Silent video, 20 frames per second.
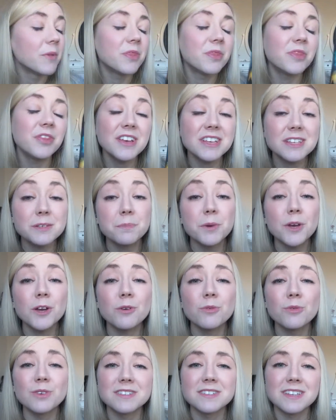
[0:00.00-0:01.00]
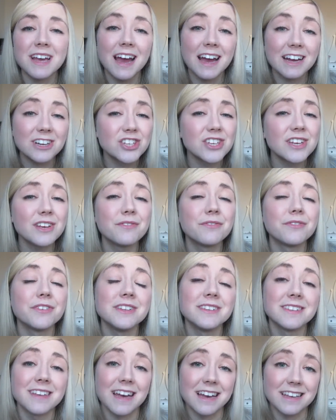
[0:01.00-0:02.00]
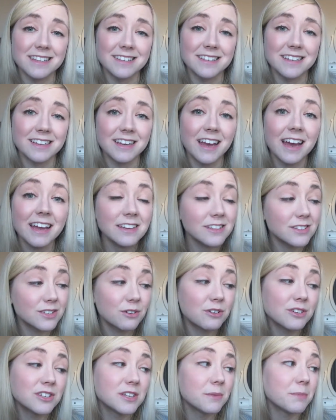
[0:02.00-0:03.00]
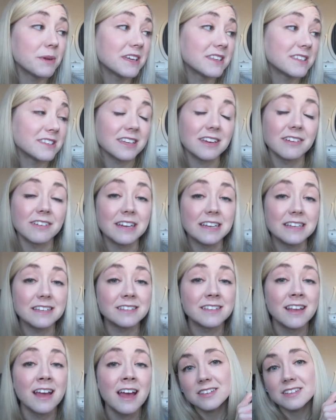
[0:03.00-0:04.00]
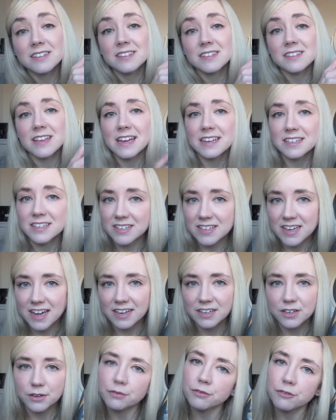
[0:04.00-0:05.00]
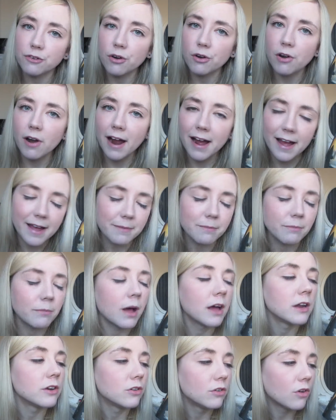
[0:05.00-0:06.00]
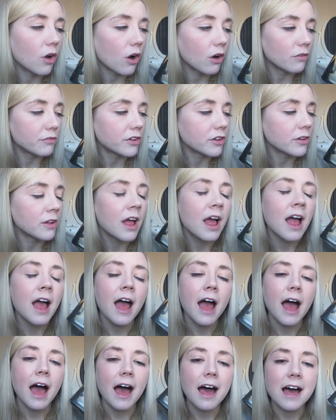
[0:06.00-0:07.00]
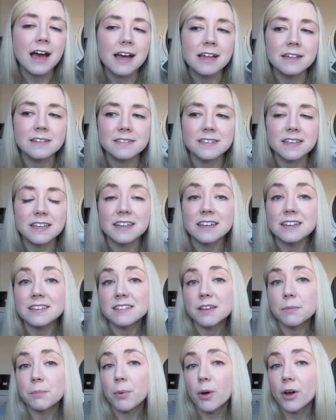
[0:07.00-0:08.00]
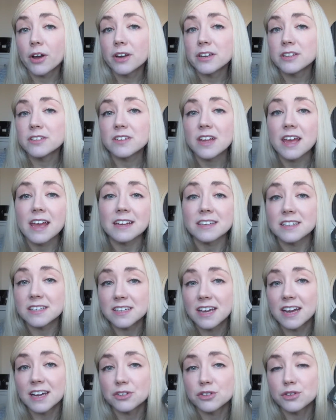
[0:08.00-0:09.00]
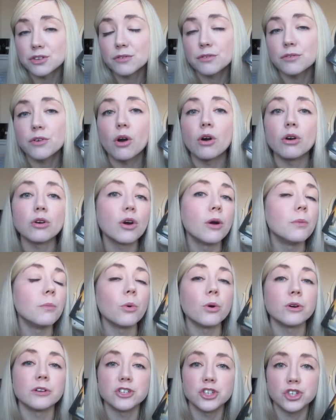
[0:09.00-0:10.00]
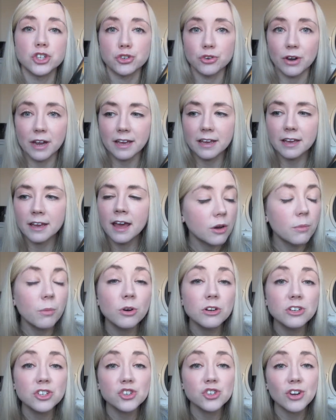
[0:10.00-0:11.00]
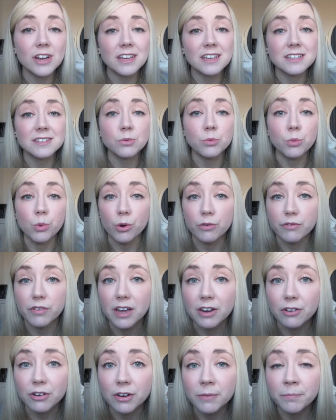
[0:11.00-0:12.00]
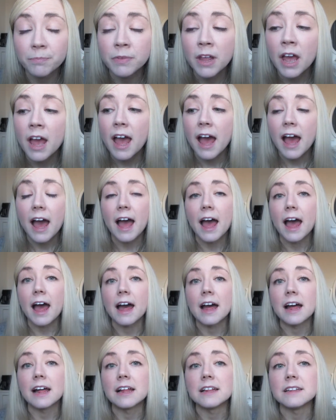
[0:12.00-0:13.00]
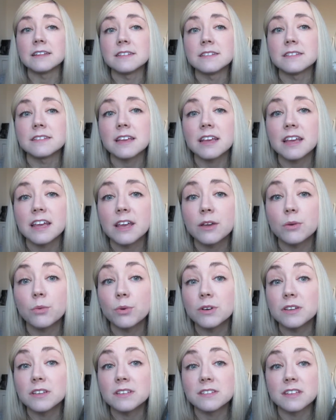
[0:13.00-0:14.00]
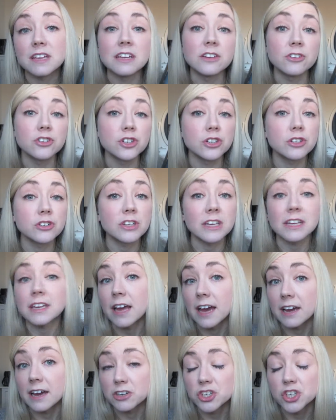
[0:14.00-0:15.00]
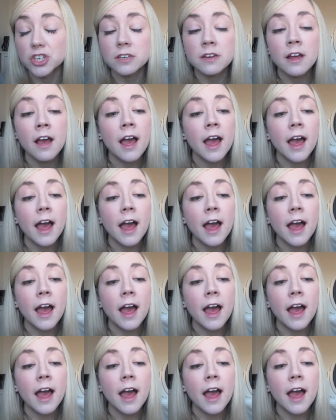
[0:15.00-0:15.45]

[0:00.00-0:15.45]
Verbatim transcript: But this book was actually fantastic and it's going to be a series. This is a detective crime novel and it is about a detective called Cormoran Strike. Cormoran Strike is a war veteran and he was injured in action.